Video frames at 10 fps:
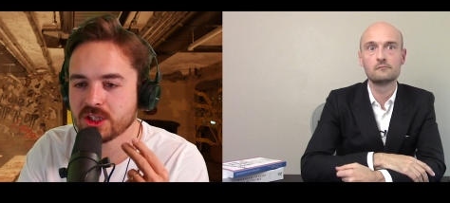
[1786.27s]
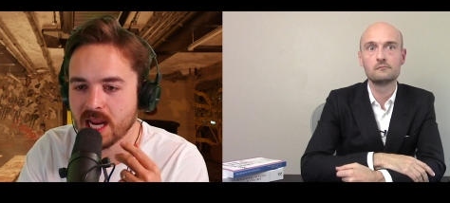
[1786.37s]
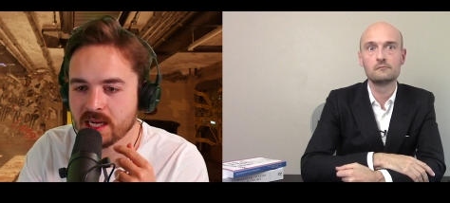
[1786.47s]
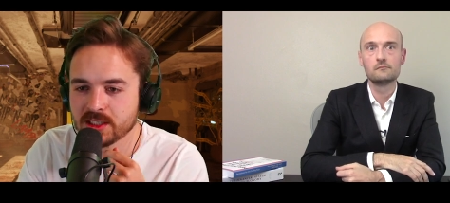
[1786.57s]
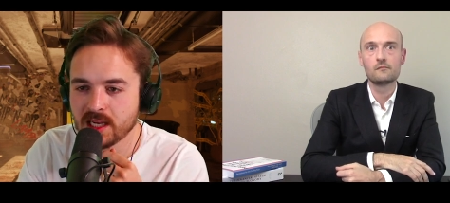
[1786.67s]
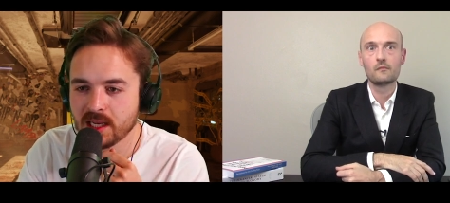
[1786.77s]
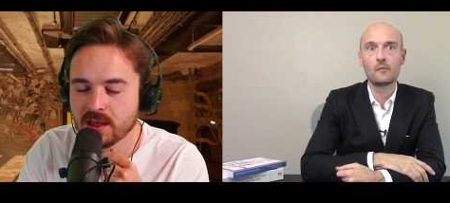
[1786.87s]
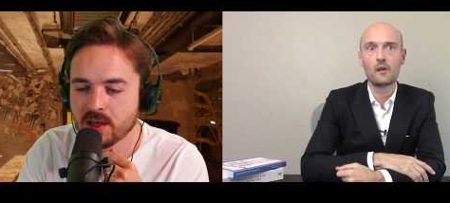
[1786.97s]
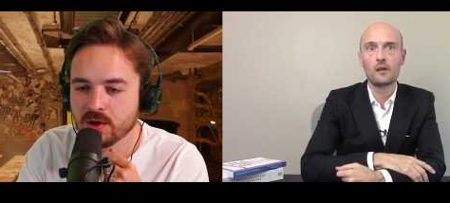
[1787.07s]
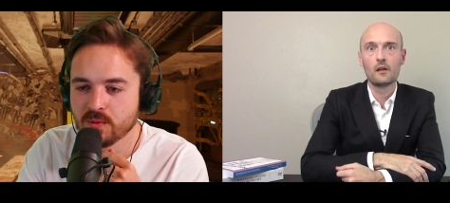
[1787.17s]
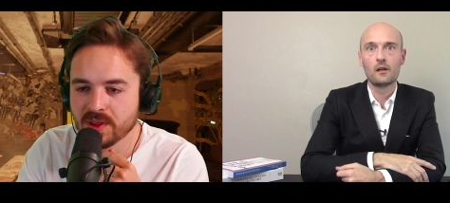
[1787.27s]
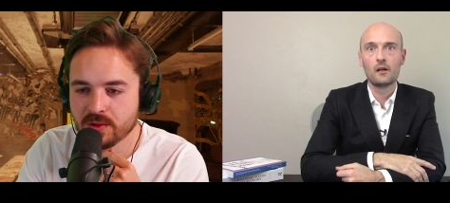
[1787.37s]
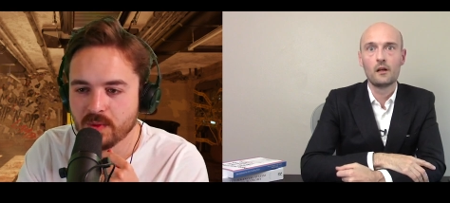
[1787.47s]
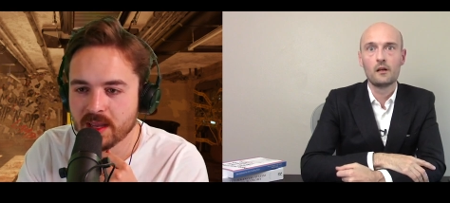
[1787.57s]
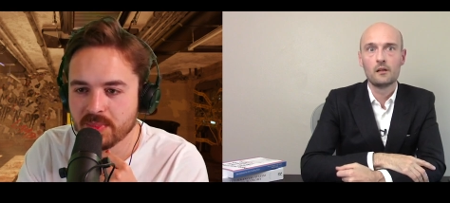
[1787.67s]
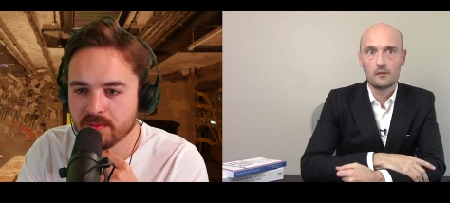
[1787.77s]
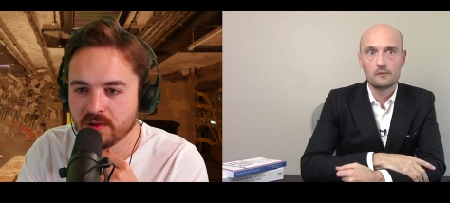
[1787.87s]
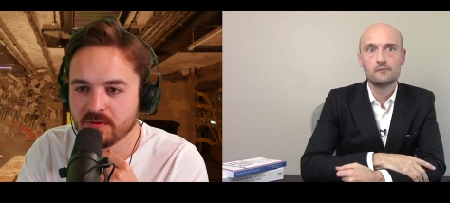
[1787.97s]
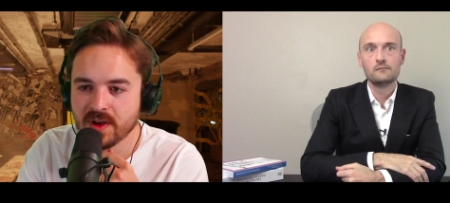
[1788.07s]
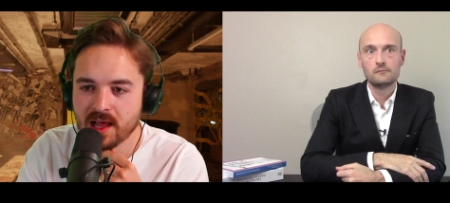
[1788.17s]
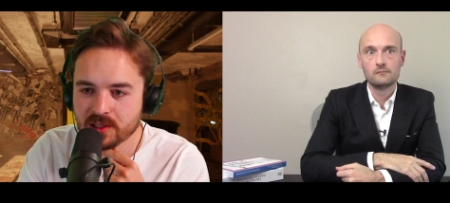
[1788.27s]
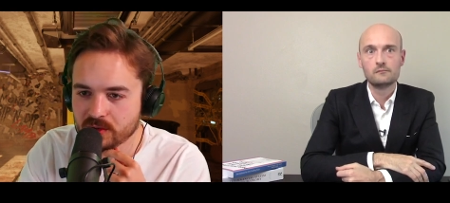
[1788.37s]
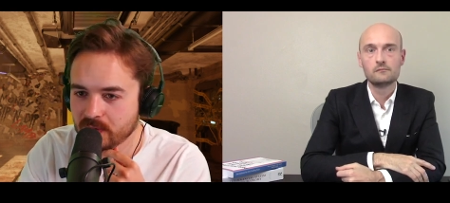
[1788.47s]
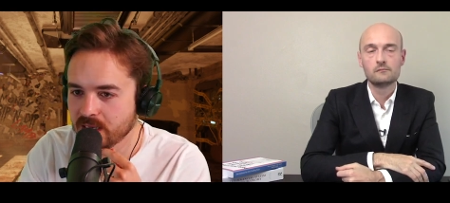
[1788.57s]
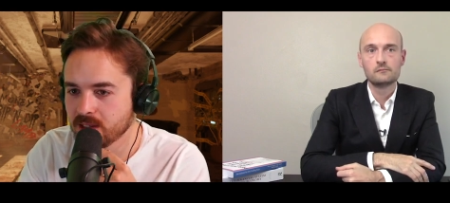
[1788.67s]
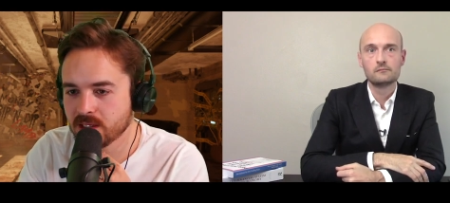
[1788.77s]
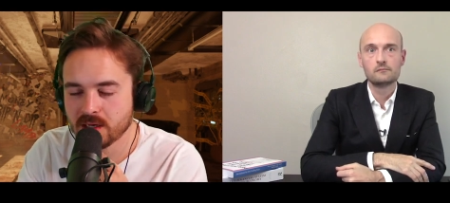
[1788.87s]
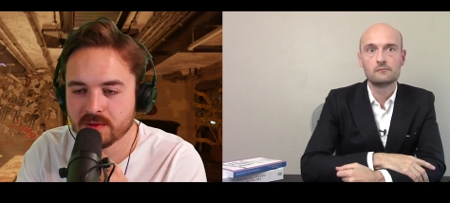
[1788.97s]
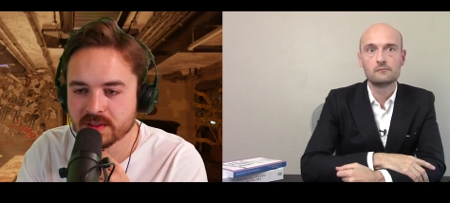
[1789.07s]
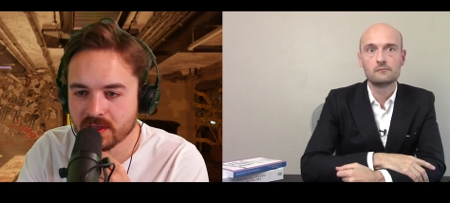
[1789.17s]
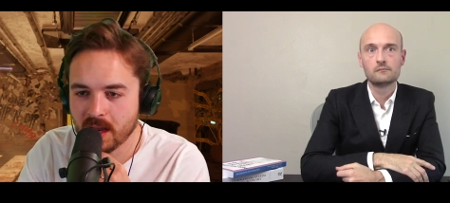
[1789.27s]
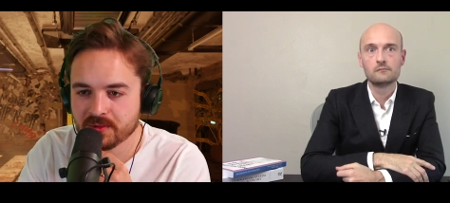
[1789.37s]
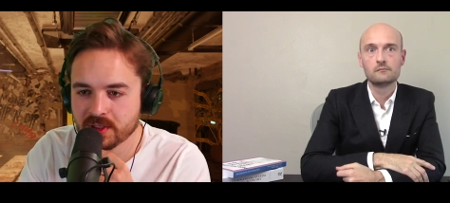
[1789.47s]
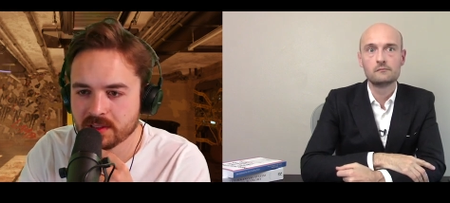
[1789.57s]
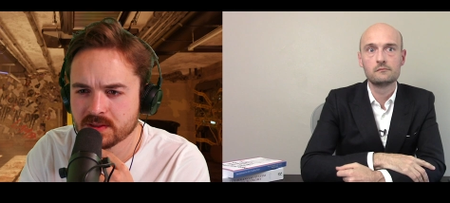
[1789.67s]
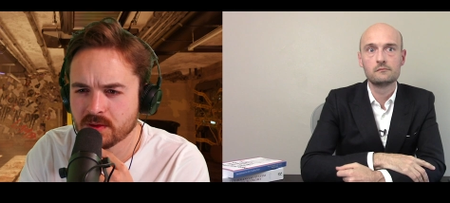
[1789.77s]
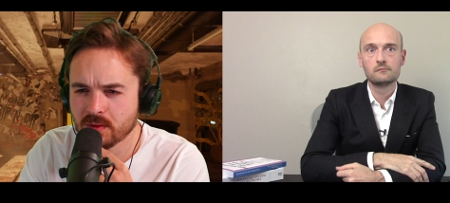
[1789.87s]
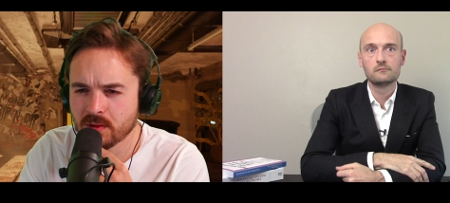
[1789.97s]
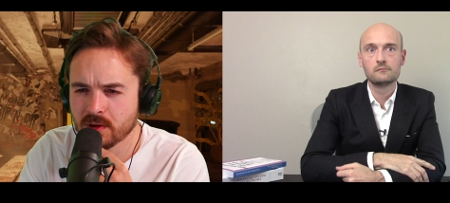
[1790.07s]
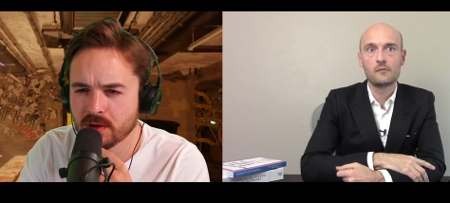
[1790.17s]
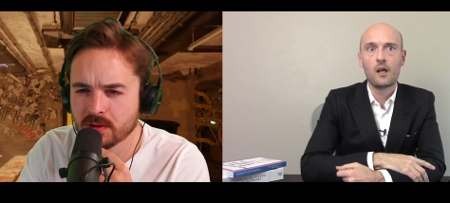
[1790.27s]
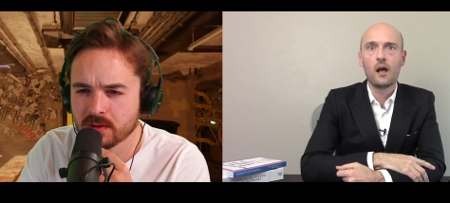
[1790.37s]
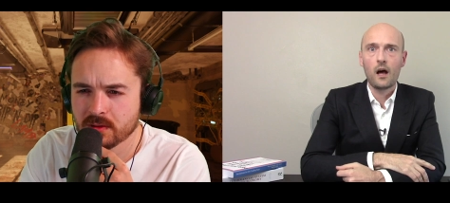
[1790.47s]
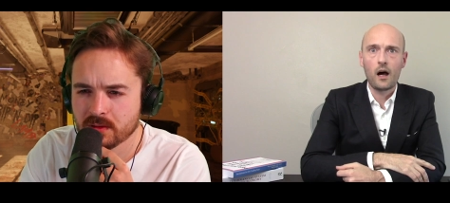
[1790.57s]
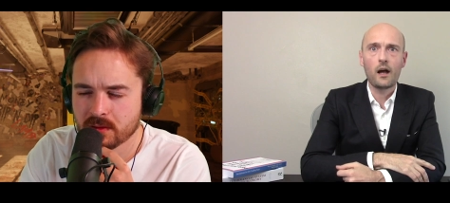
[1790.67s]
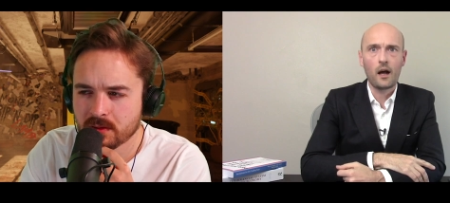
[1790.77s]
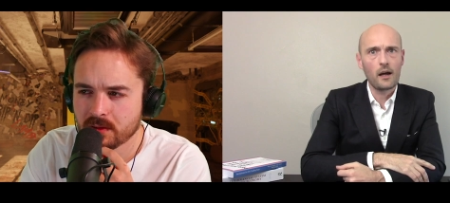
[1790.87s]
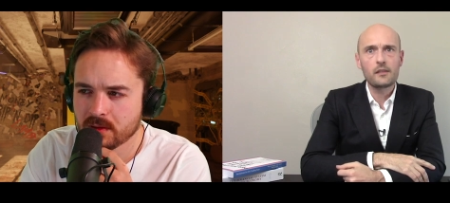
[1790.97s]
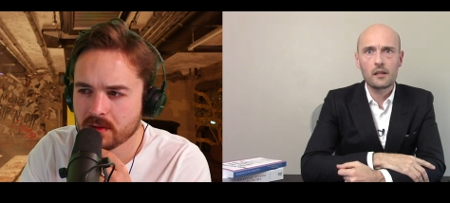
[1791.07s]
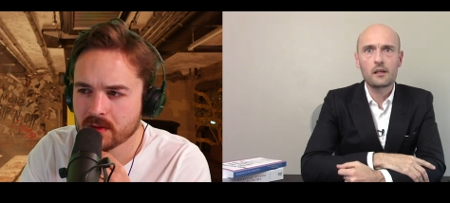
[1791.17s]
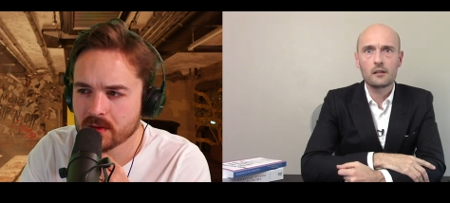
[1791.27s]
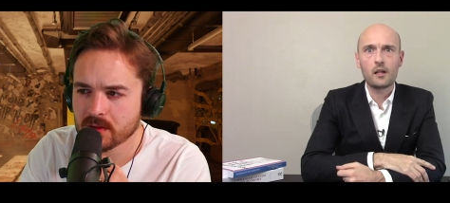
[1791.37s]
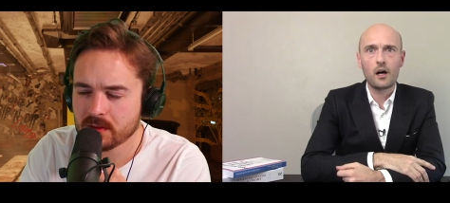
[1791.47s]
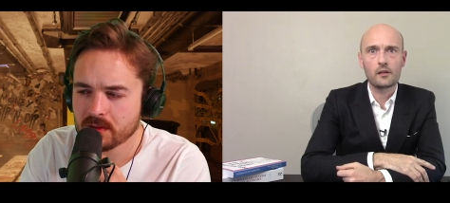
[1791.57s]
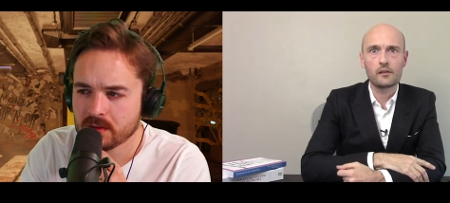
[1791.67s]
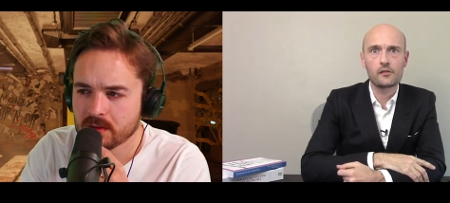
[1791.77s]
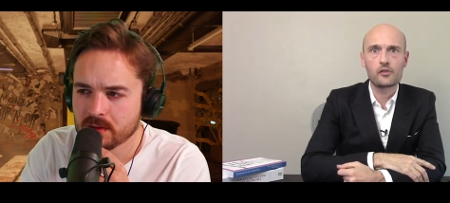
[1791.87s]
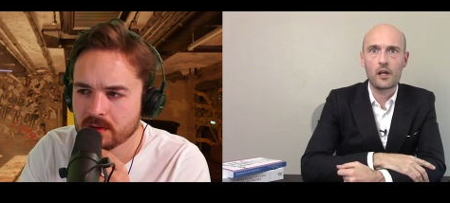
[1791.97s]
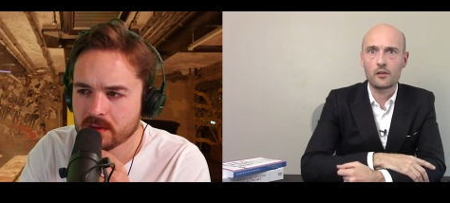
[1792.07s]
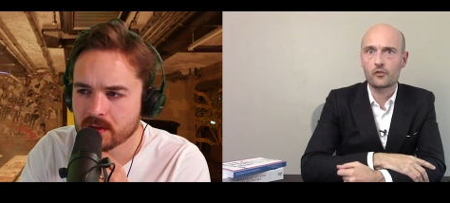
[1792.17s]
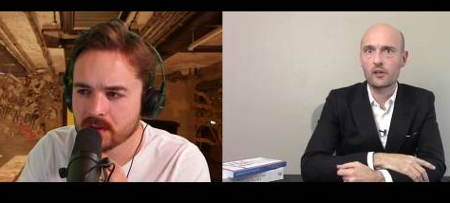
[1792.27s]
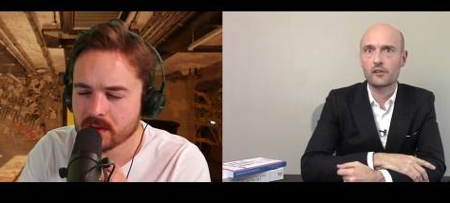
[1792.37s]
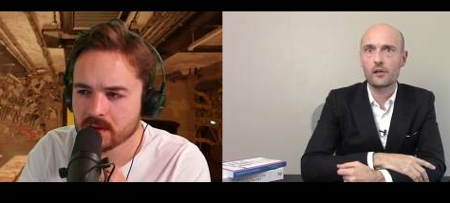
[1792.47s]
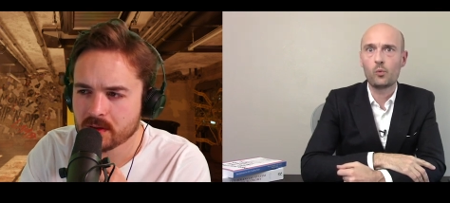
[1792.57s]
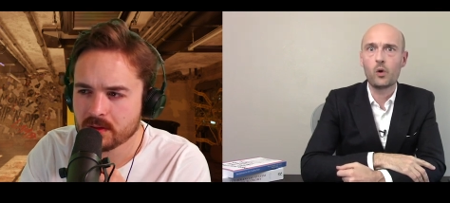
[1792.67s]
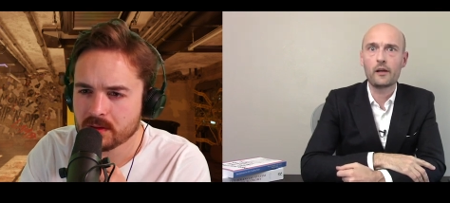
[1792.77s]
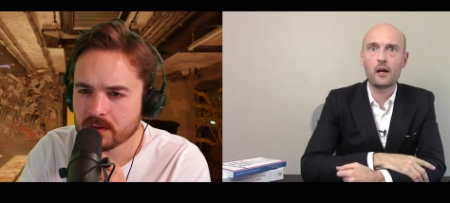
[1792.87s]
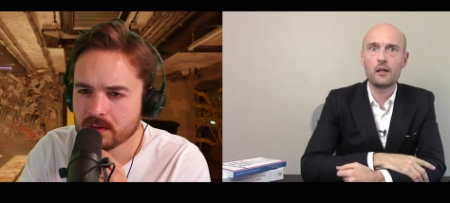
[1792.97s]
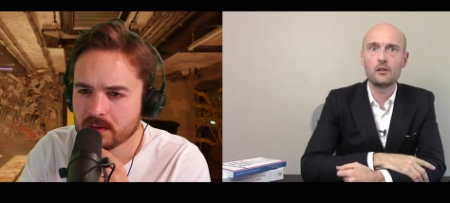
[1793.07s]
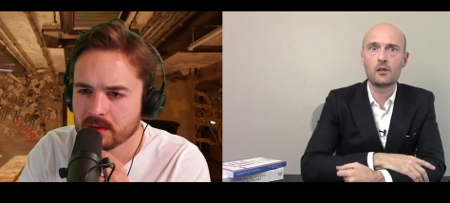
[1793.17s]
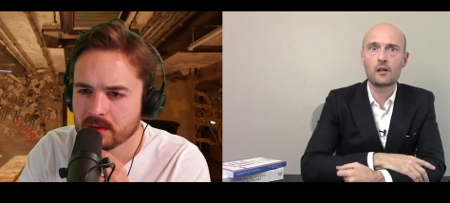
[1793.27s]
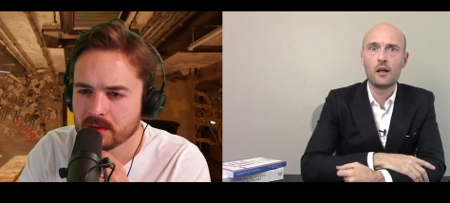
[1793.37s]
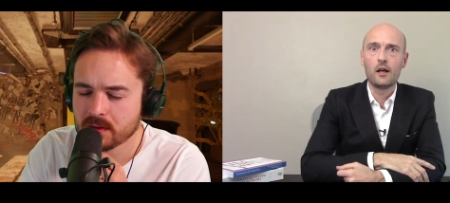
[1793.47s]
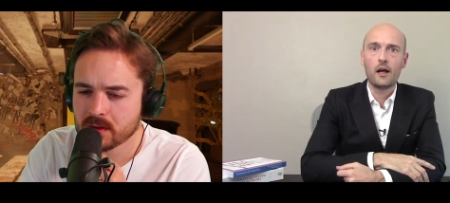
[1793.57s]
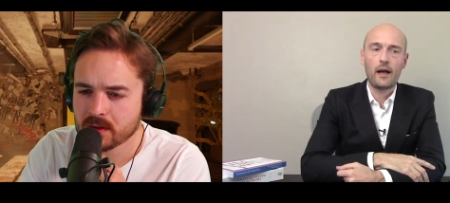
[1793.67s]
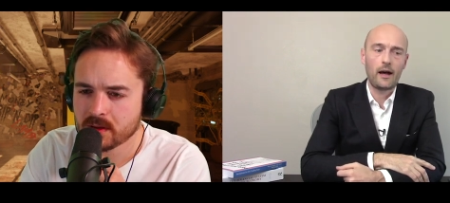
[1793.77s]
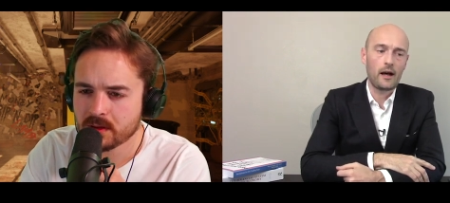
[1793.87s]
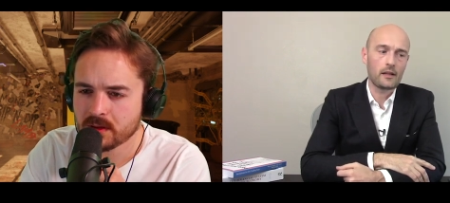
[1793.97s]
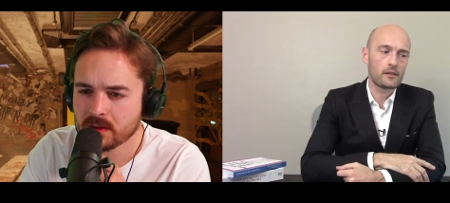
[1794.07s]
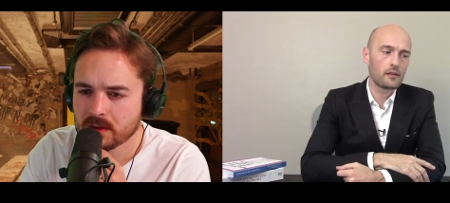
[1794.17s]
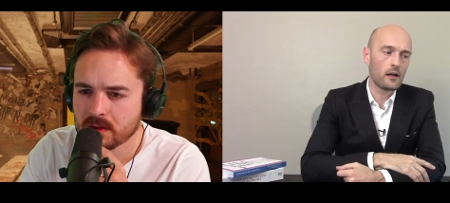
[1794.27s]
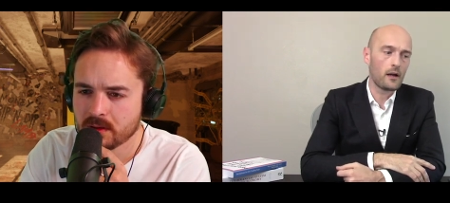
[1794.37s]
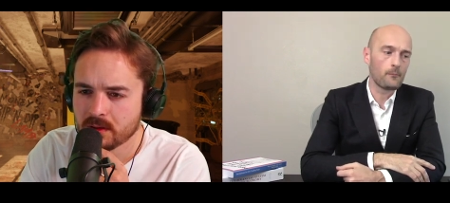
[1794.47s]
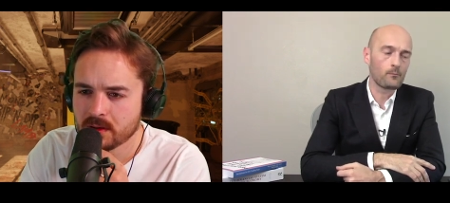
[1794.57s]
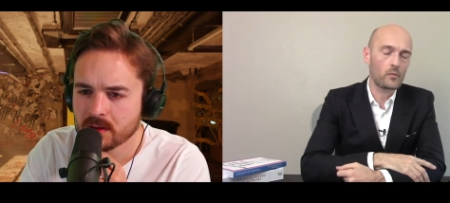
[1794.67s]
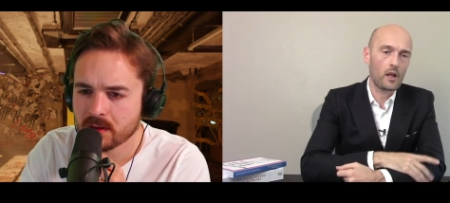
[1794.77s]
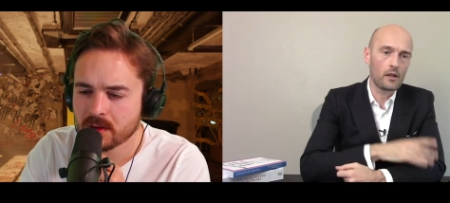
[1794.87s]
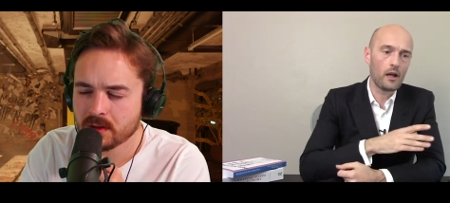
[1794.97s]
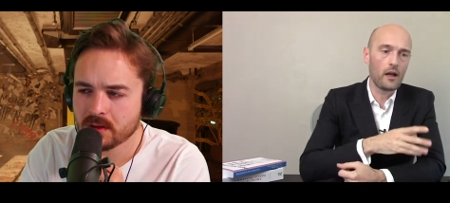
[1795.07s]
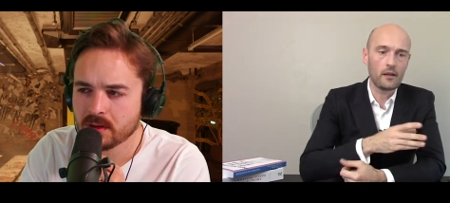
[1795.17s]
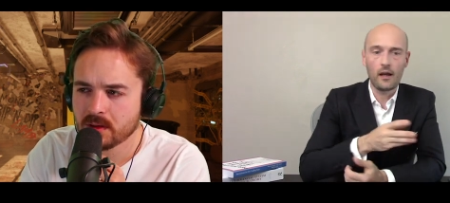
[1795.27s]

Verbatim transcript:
Speaker 1: changing with the way people are valuing, you know, these options? Or
Speaker 2: I, I think a lot is changing. So when I look at um, at,